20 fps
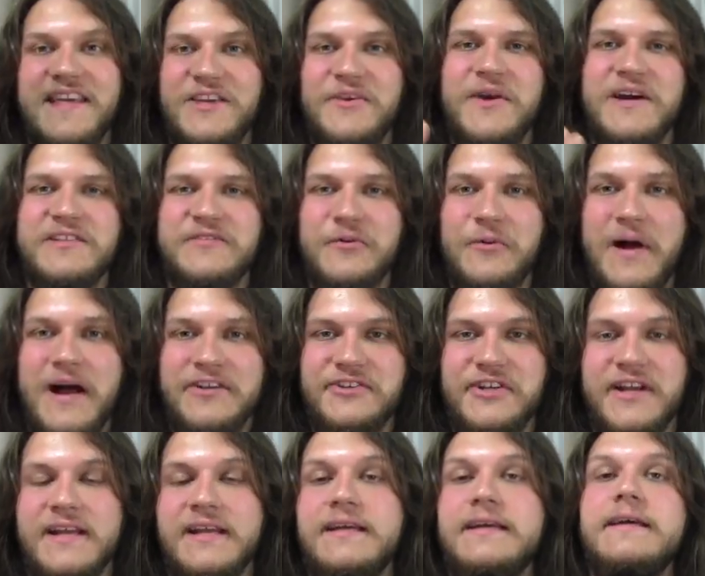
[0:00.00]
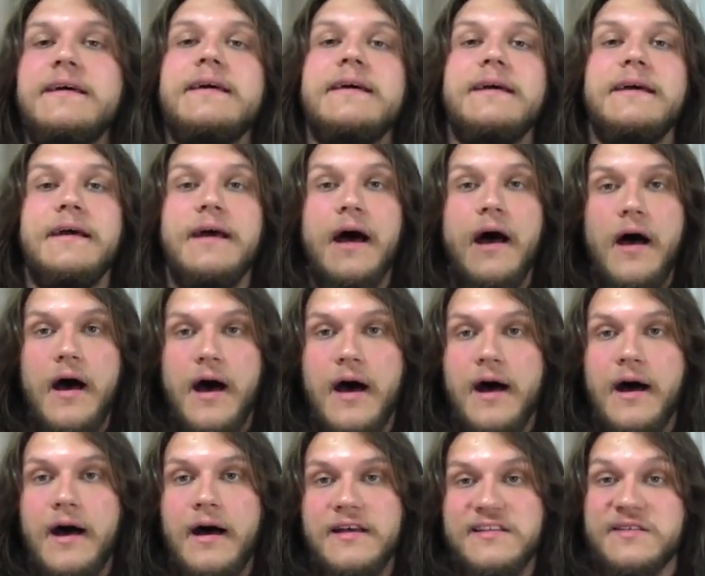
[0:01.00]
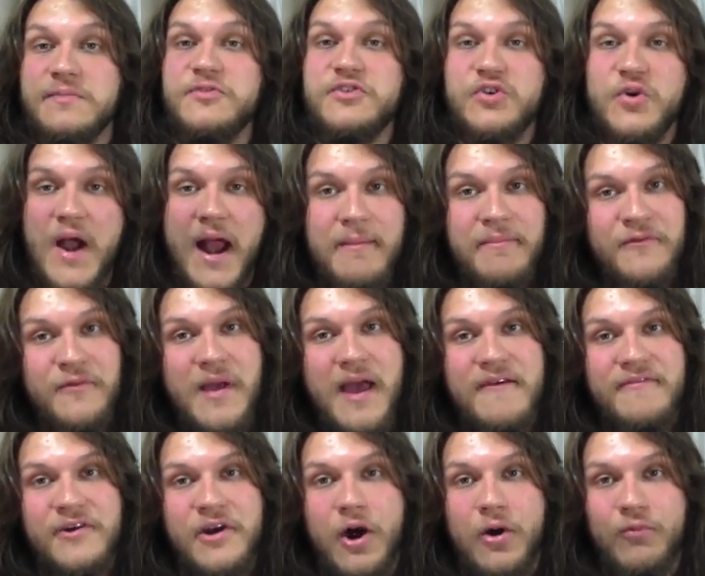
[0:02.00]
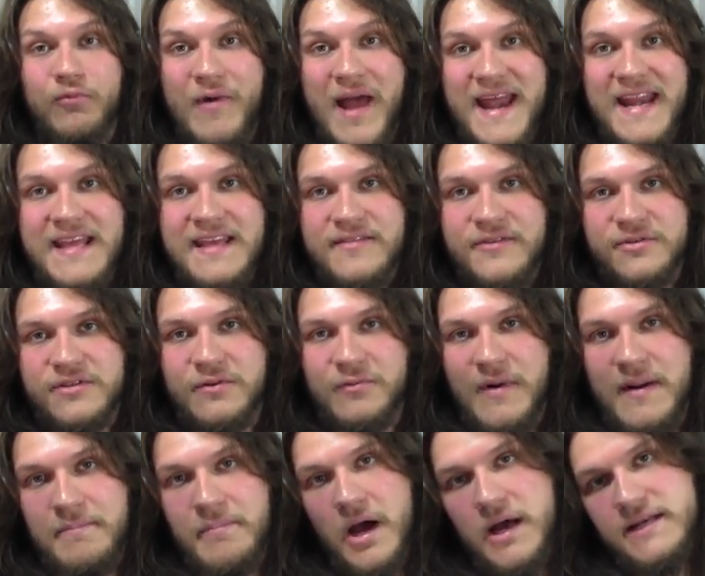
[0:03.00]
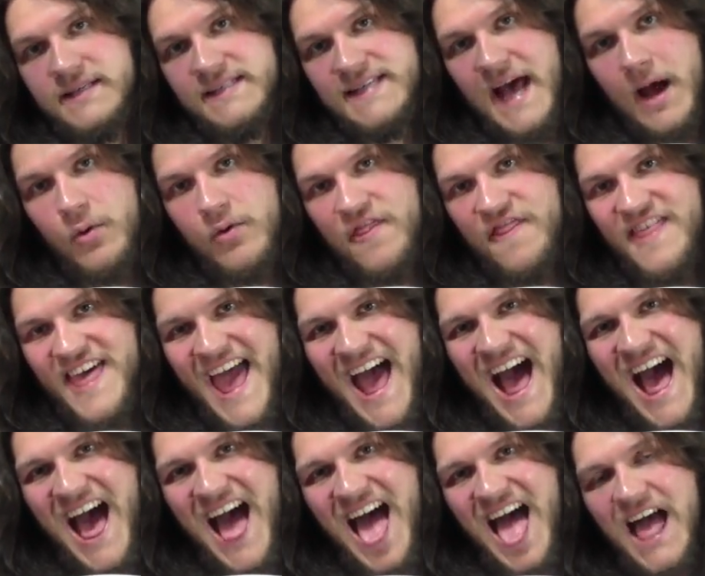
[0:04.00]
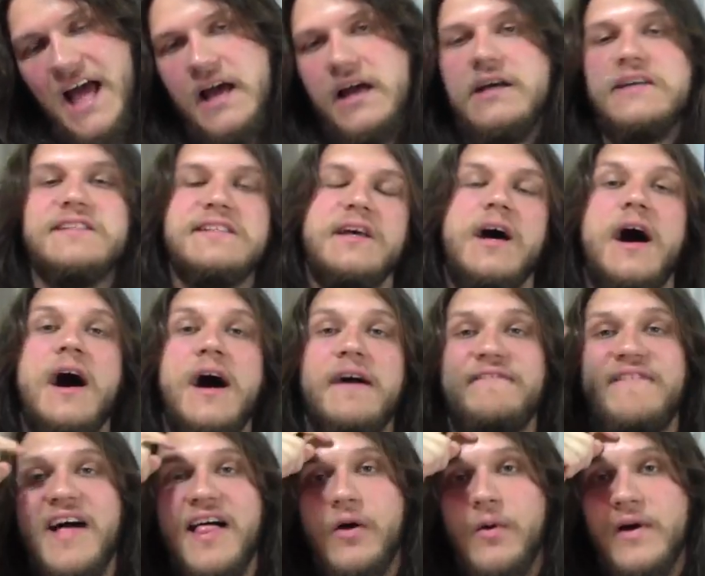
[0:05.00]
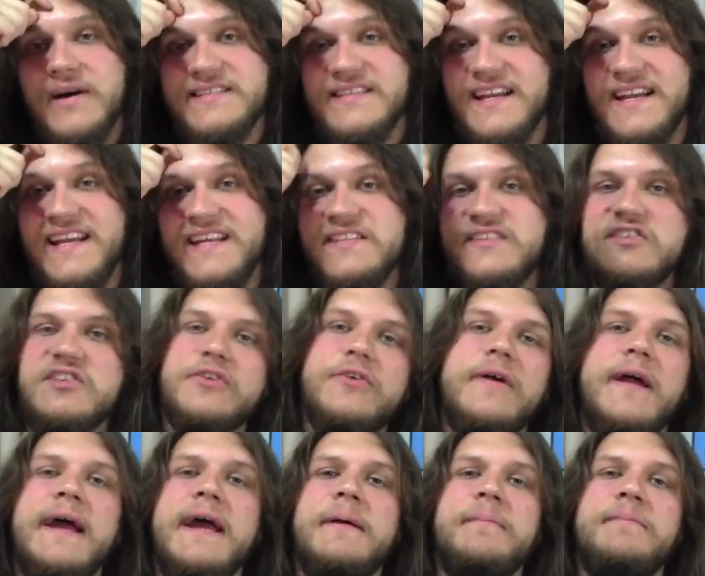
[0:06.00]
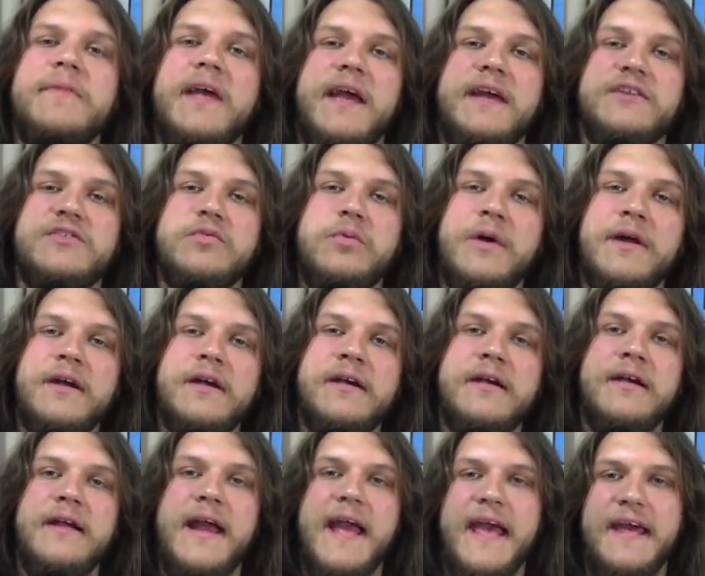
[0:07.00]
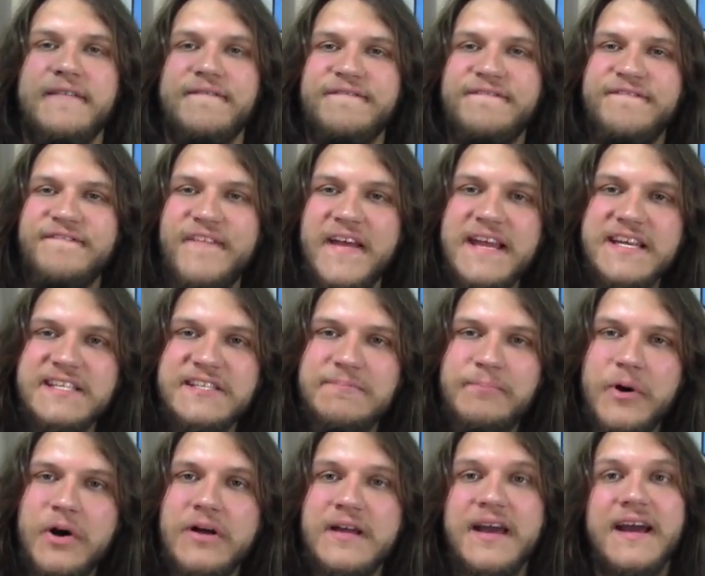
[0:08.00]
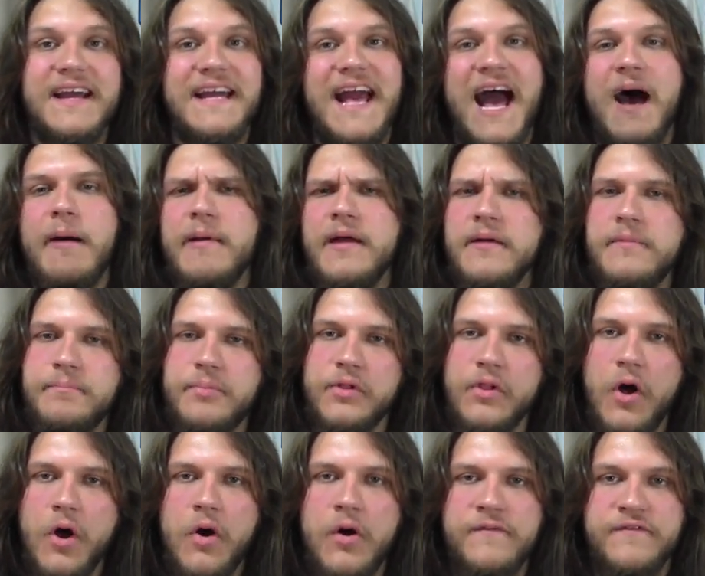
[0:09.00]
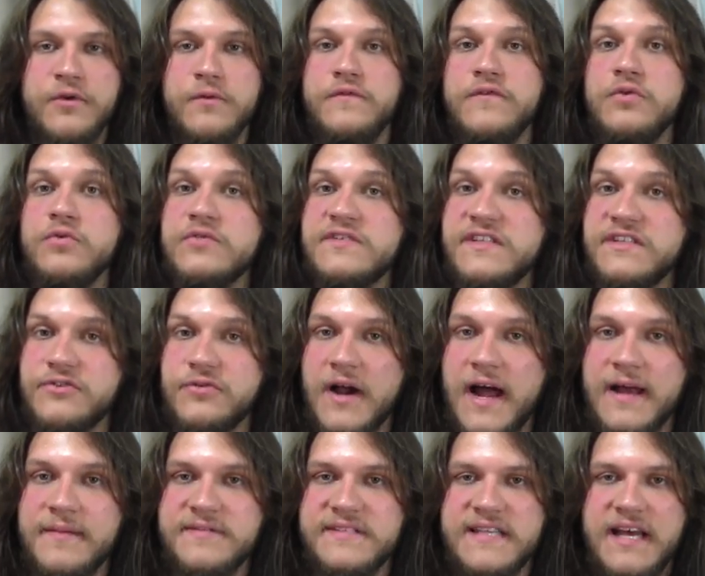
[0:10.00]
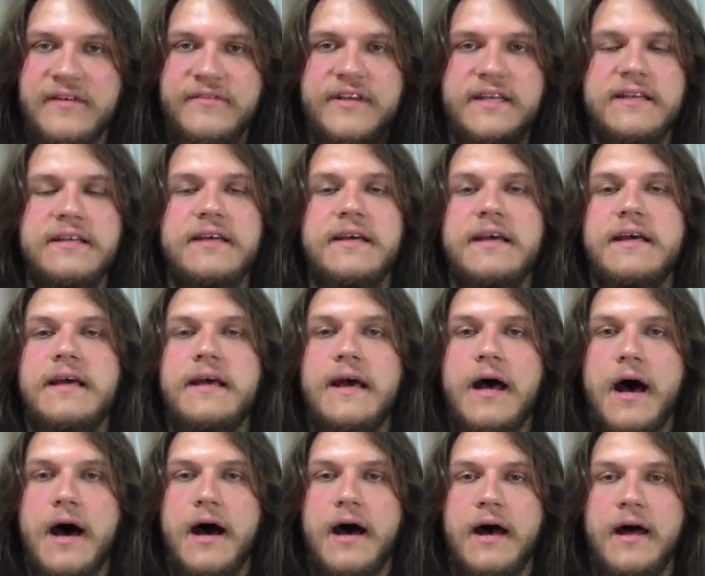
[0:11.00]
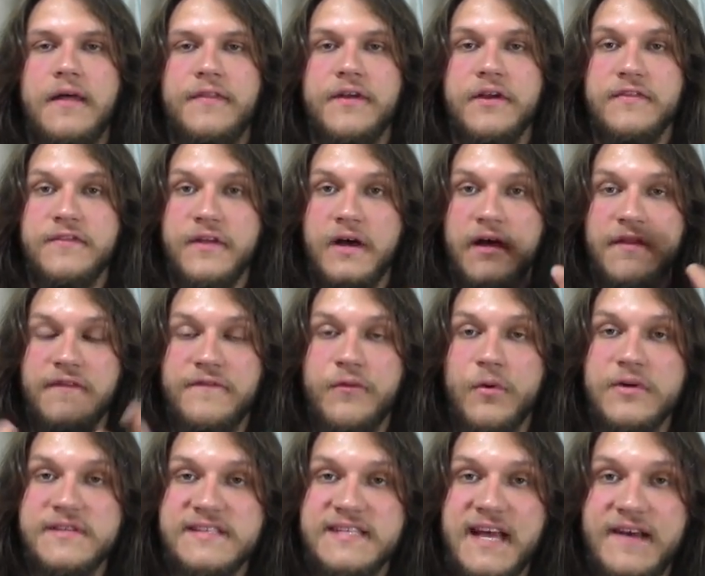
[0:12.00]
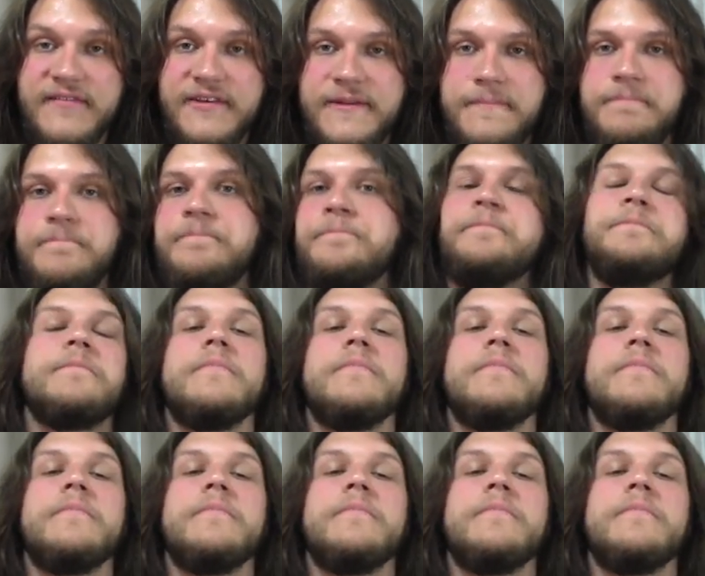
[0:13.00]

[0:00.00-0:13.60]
Thank you guys for watching. Subscribe if you haven't already. There's a red button down there. So follow us on Instagram and Twitter and Facebook. Comment below if you've used the Tribe 7, the Fort 7.